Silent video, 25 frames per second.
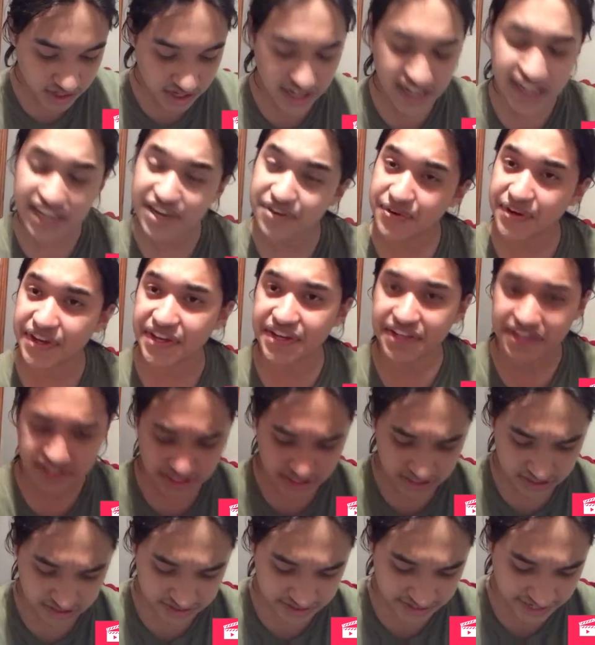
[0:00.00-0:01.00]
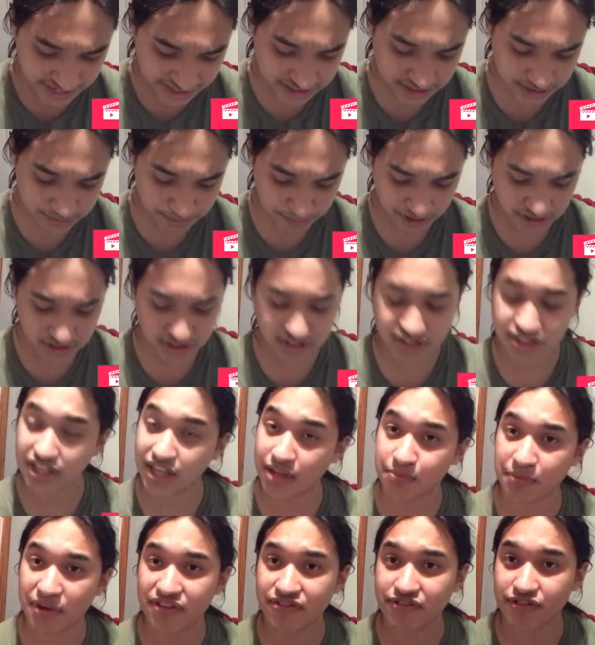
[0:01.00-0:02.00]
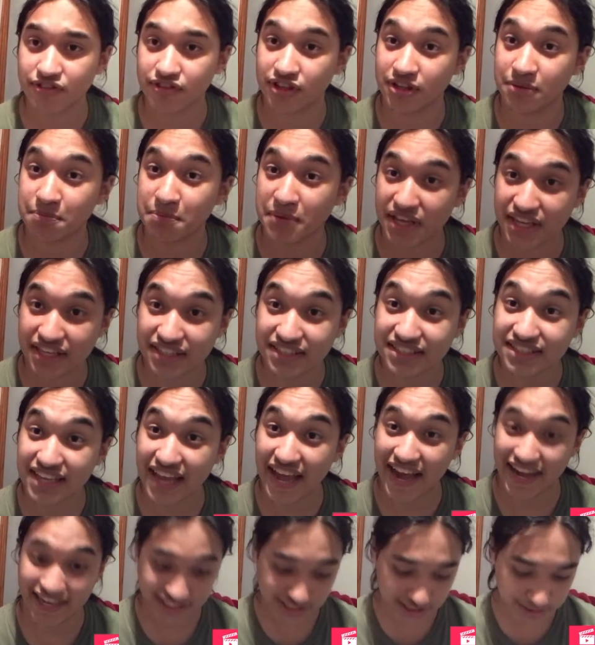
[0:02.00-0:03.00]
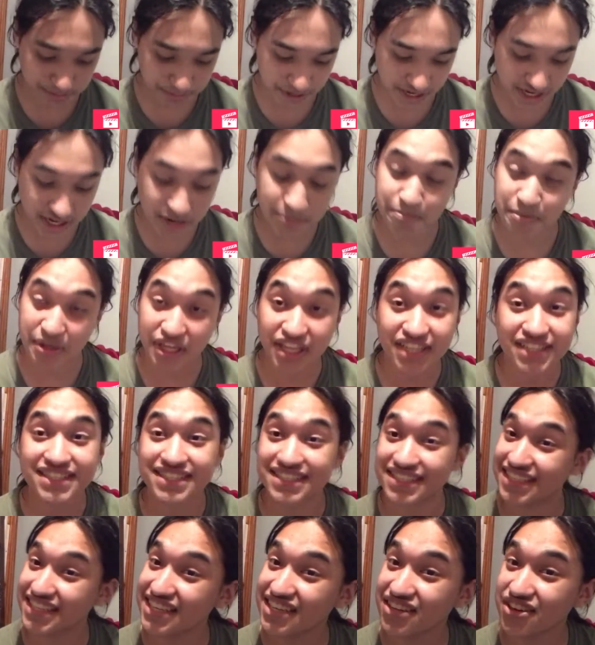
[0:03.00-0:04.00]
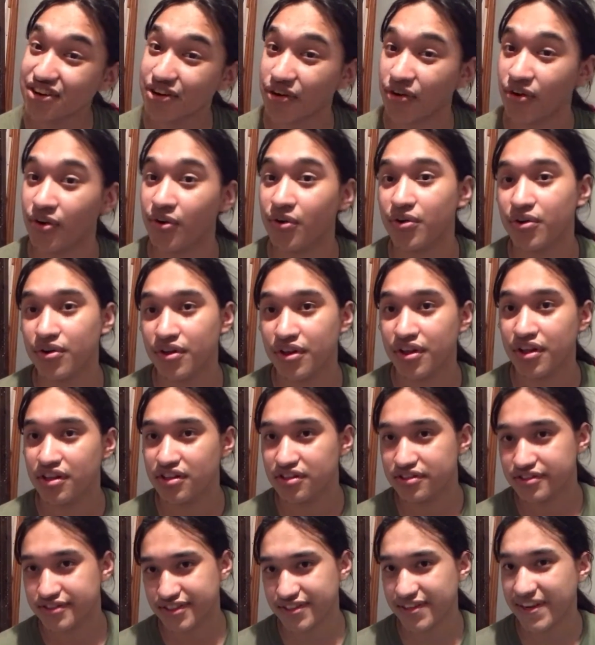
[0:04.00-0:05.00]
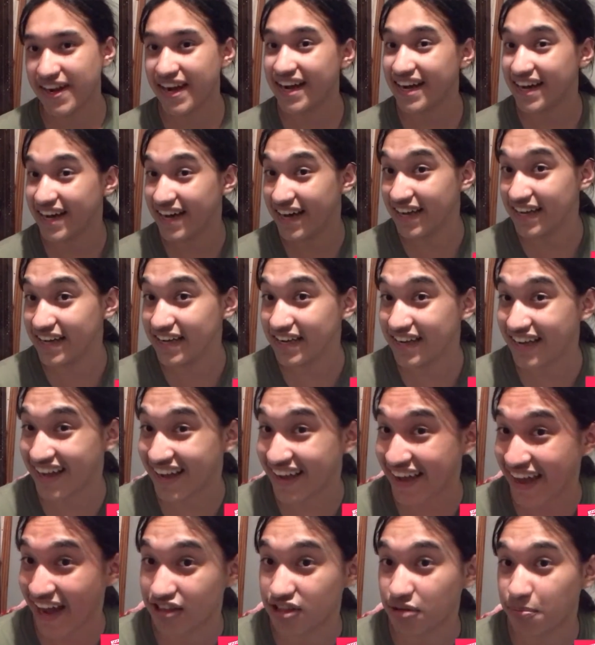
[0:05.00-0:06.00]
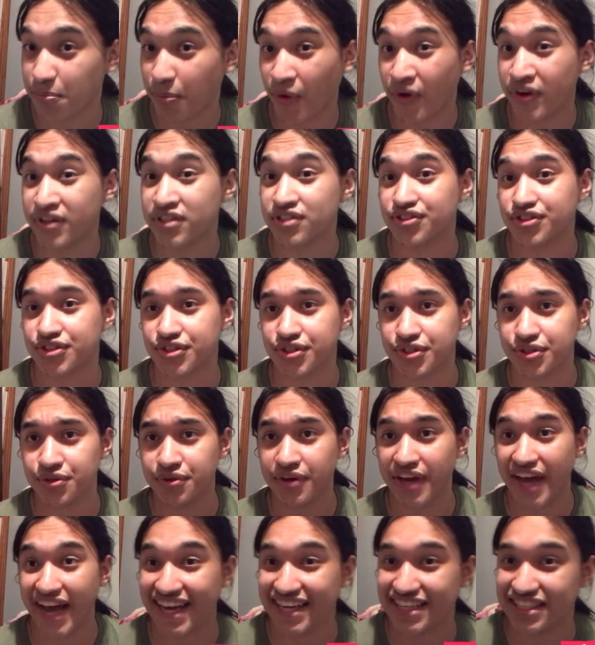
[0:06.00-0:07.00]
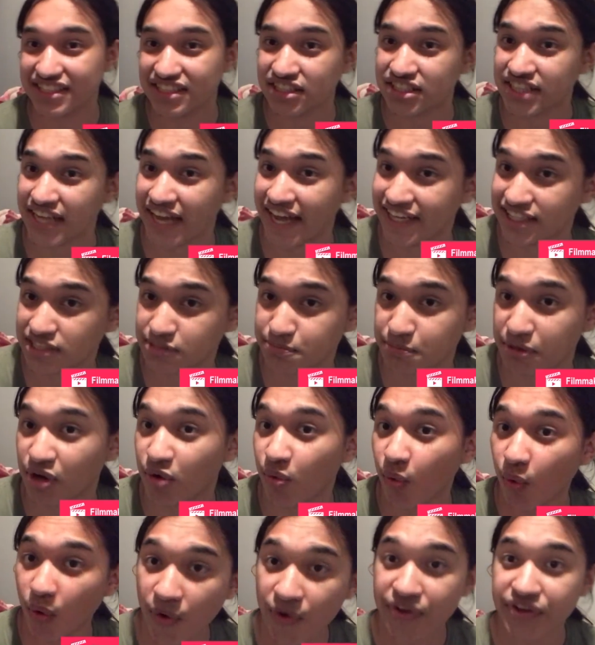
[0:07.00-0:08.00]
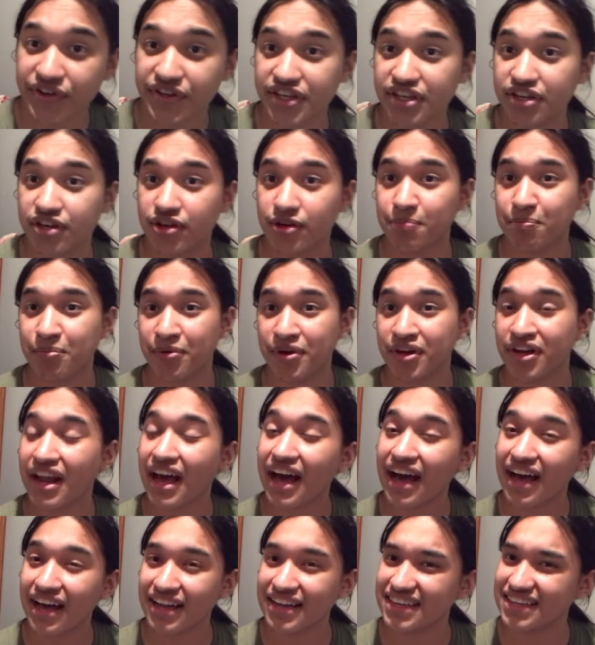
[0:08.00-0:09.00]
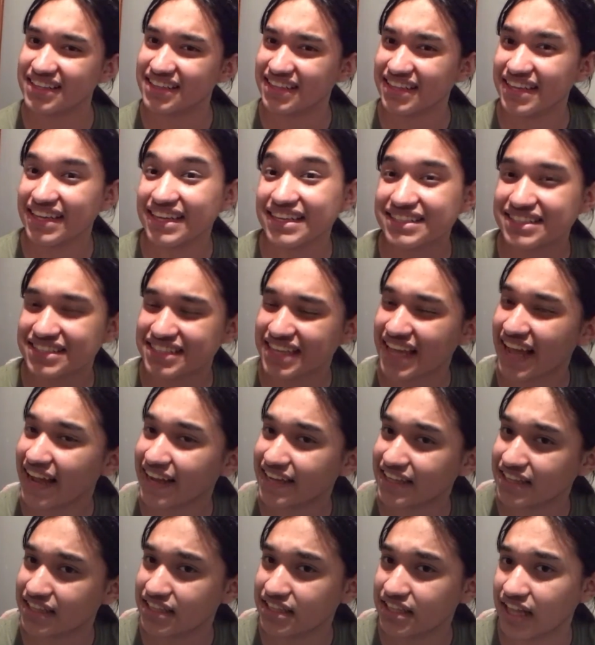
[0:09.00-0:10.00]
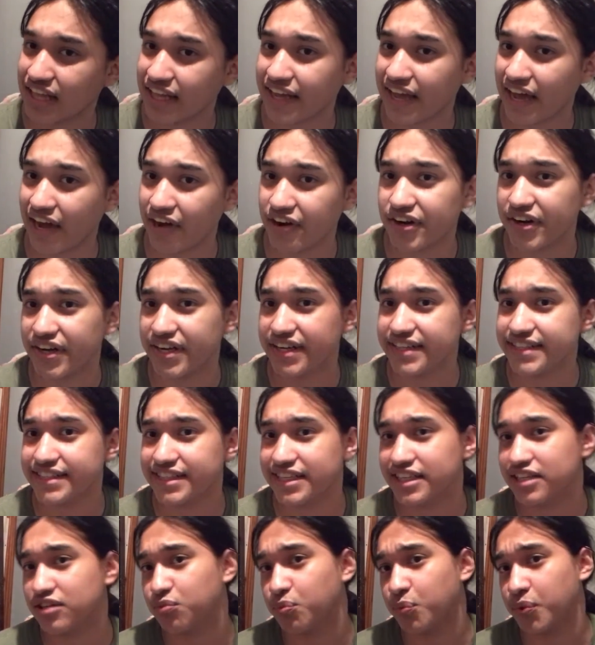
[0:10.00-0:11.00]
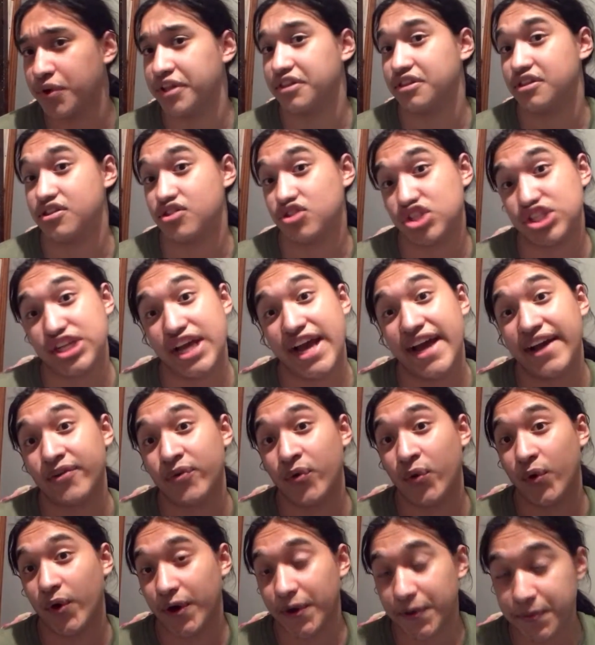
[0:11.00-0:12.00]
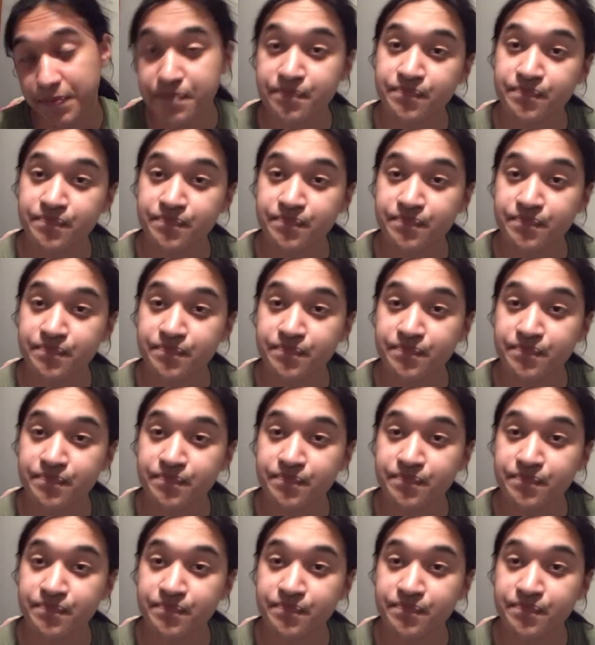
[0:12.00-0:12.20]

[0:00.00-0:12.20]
Anyway, next monster that I made for them is Azemech Beast Eagle. So yeah, a counterpart to Azemech Warrior Eagle, but not exactly like how I did with Jaguar.